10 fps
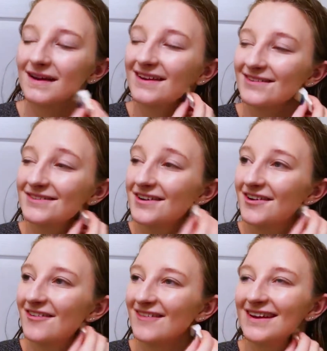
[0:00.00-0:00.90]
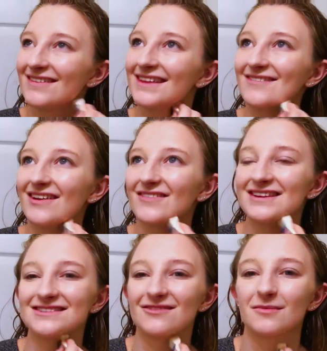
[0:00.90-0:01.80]
I don't know, I don't think my
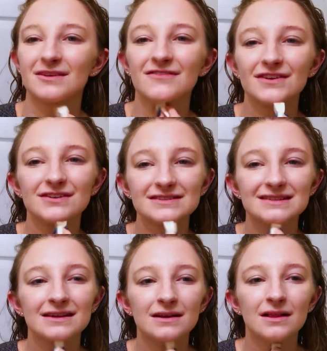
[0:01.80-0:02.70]
face normally feels